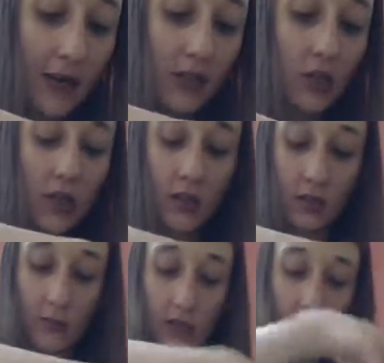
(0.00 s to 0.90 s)
Make sure
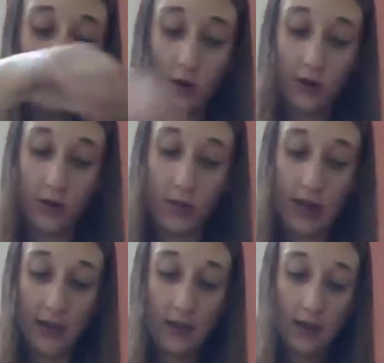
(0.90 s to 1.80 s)
there's plenty of water on
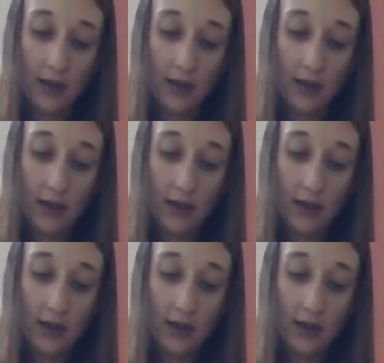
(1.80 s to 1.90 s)
there.